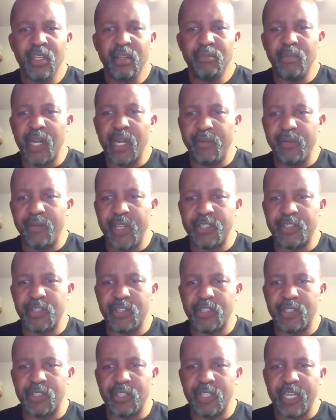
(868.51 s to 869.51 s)
my
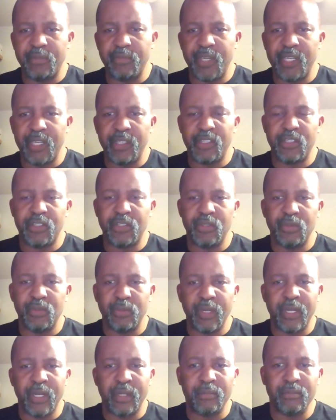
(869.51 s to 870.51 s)
research led me
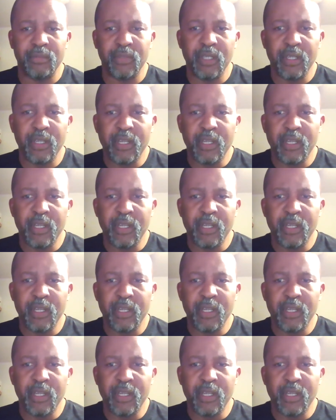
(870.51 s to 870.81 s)
to